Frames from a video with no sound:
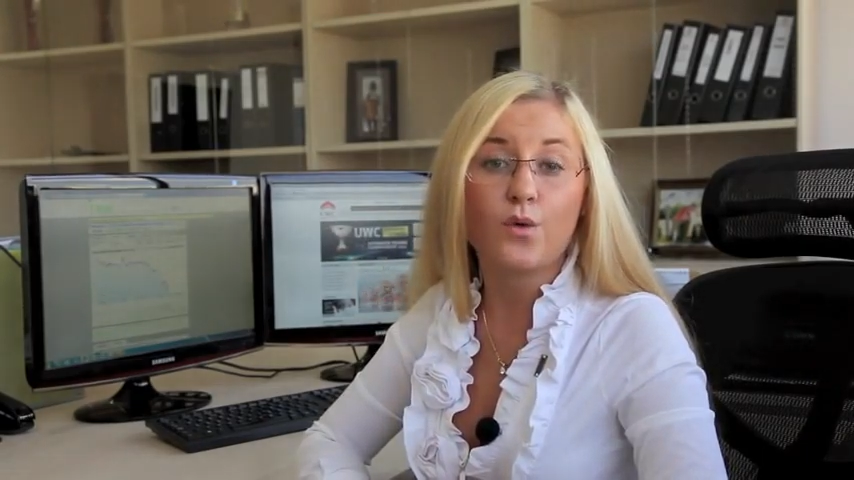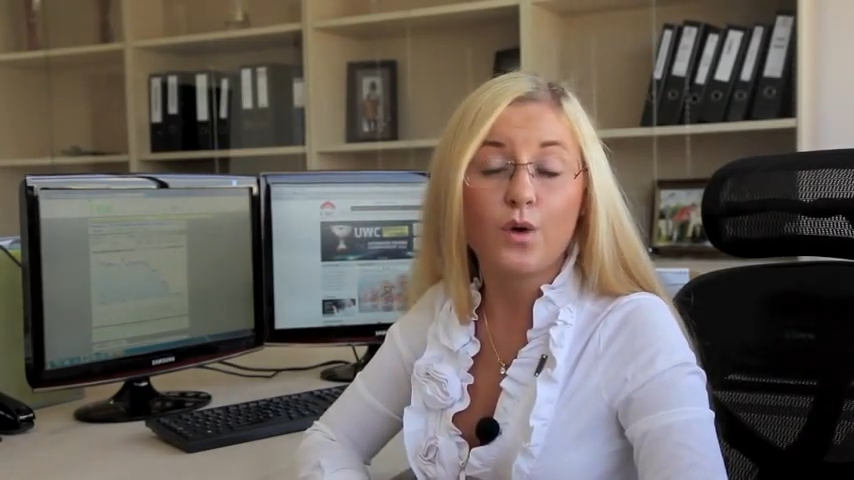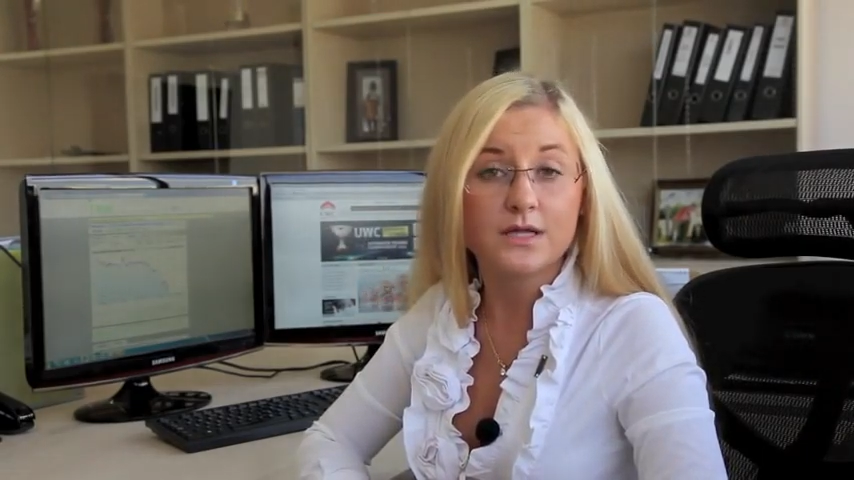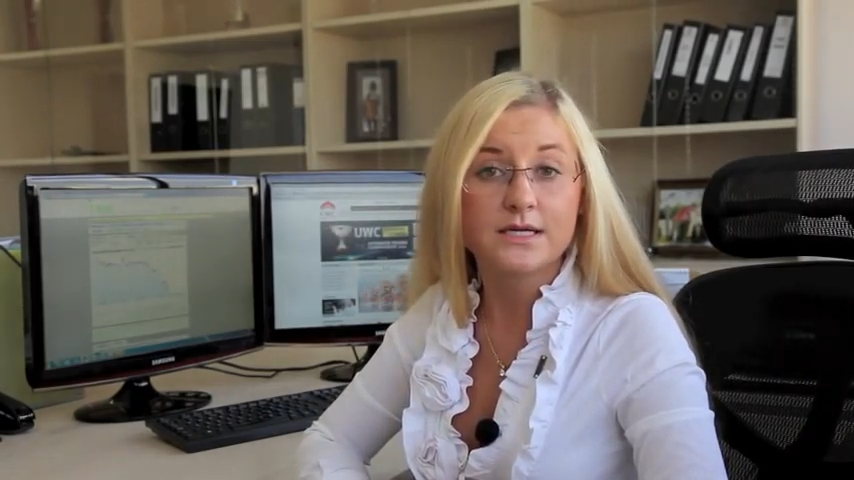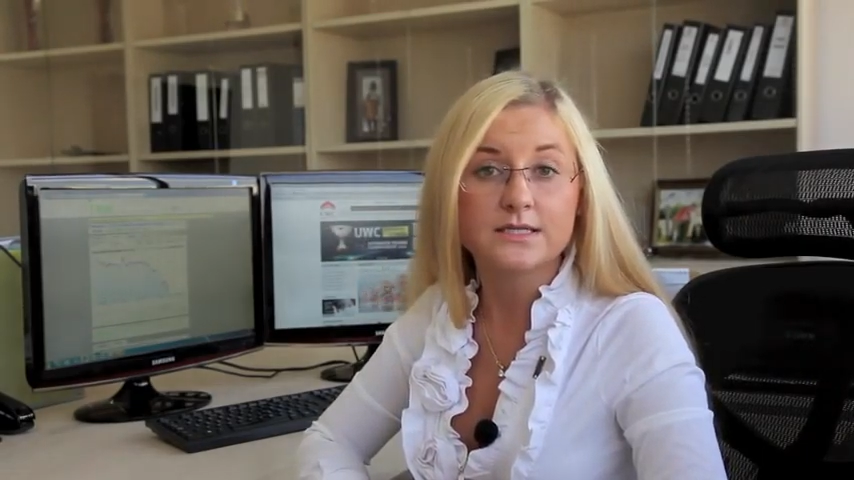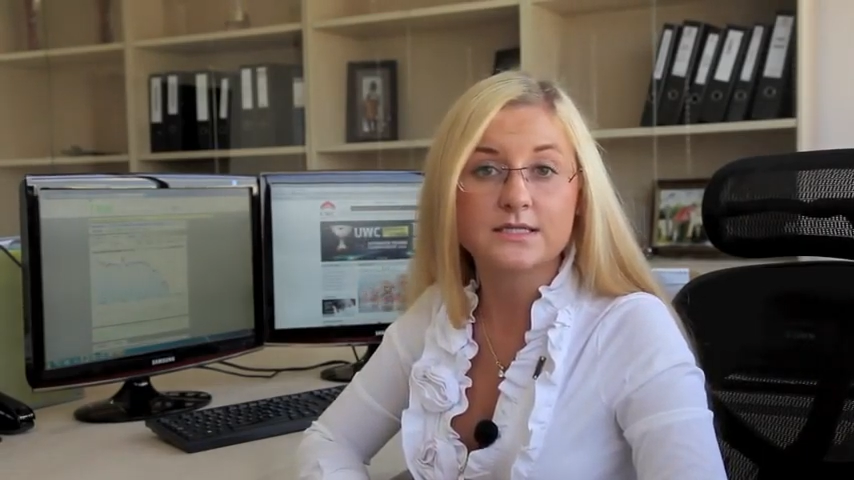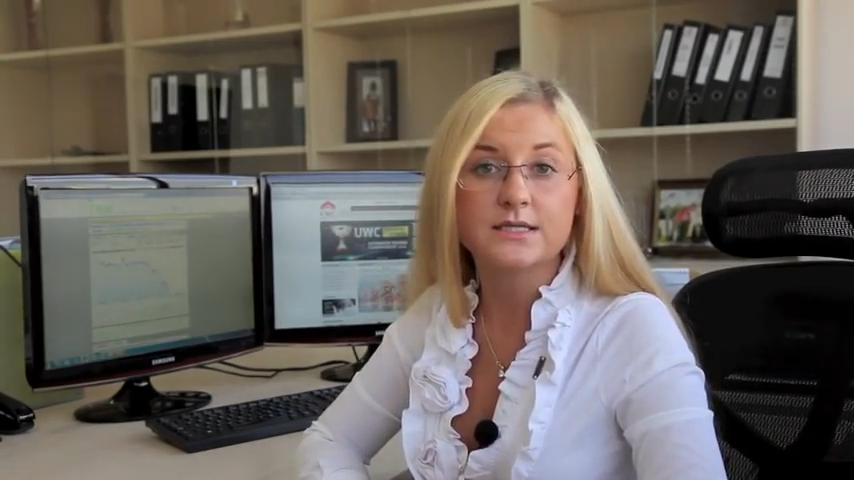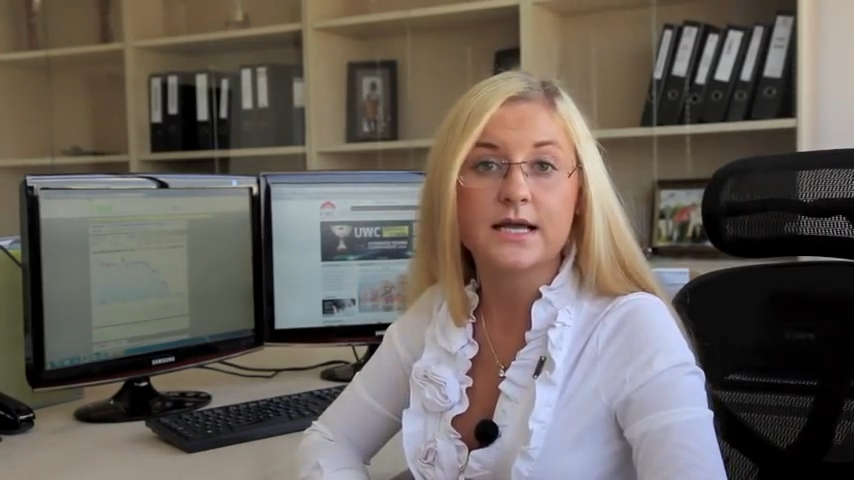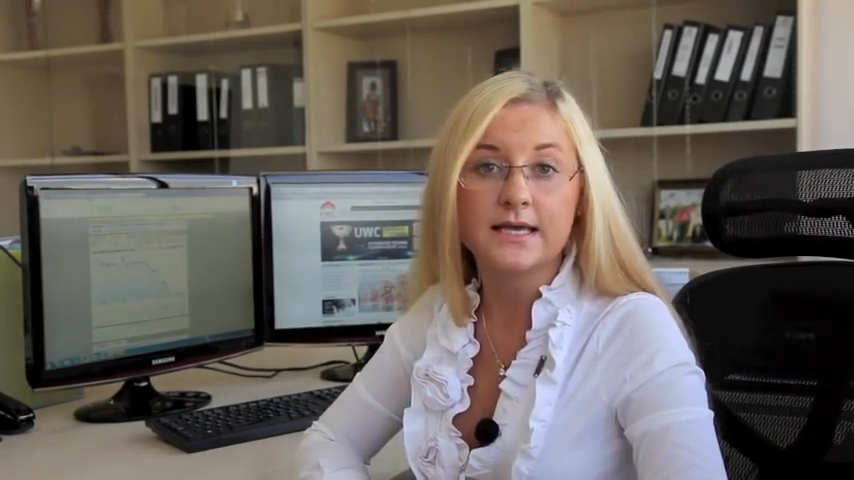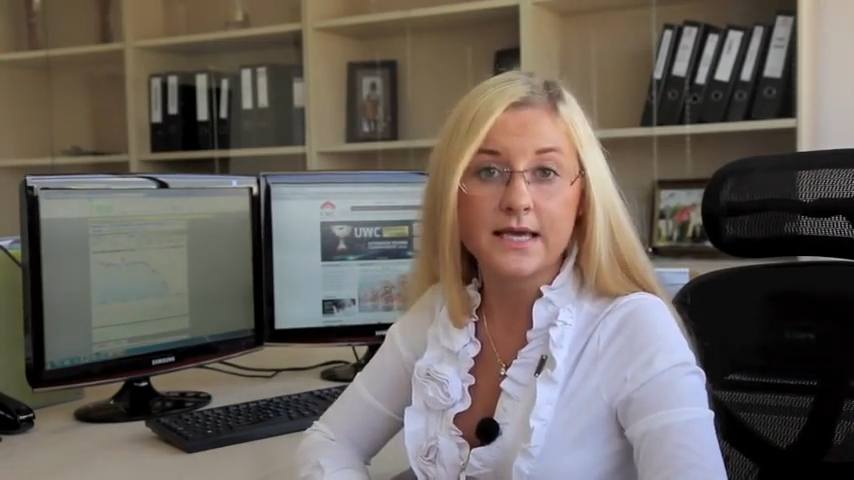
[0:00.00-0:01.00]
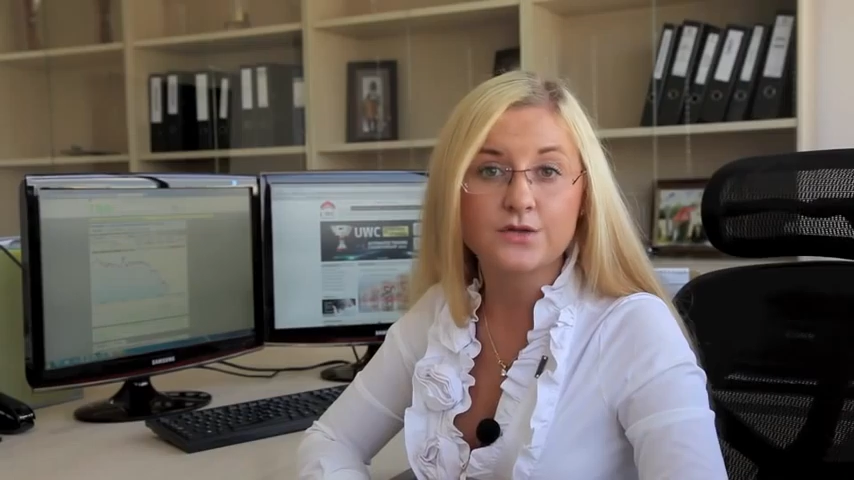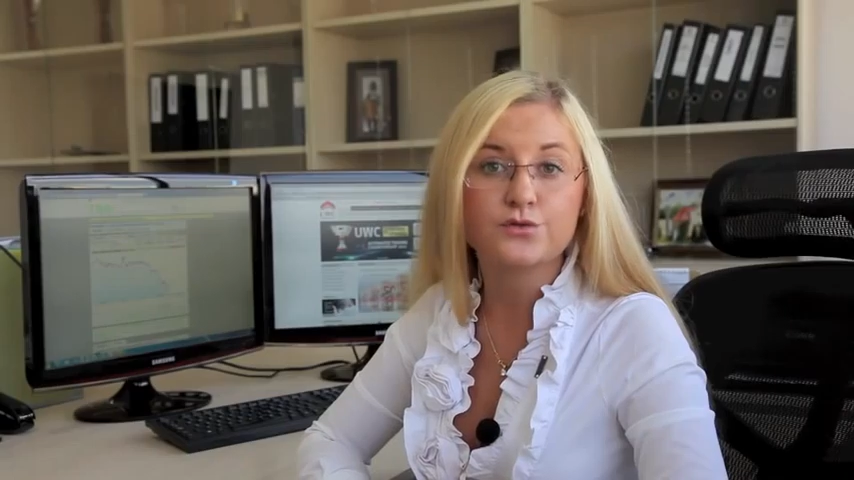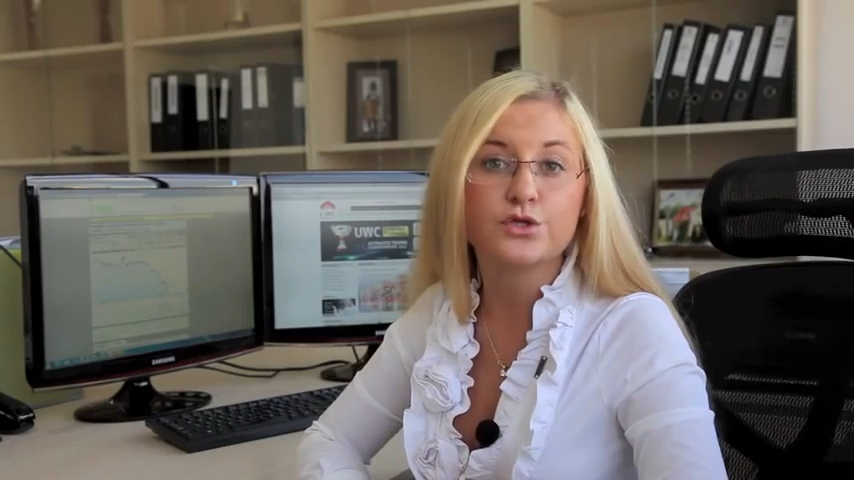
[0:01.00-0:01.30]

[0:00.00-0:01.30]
oil has again